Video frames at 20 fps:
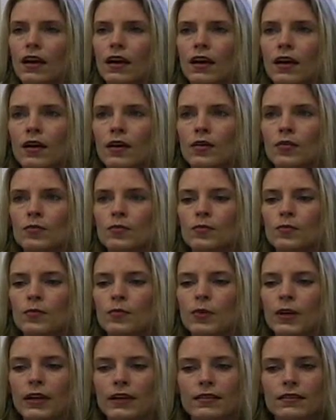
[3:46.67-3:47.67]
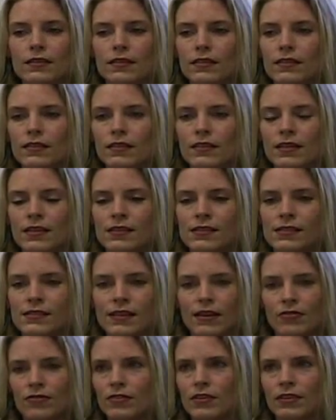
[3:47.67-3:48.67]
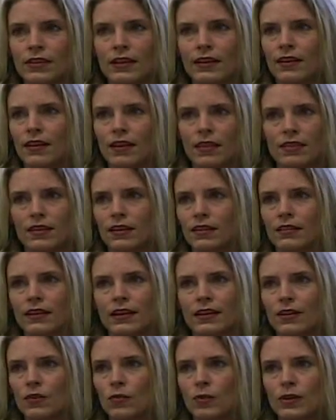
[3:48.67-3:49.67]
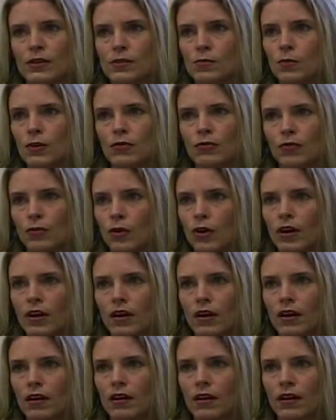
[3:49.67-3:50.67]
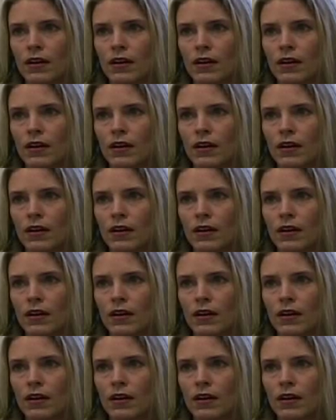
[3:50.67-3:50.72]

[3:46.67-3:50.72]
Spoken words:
but it's definitely nothing like it was before.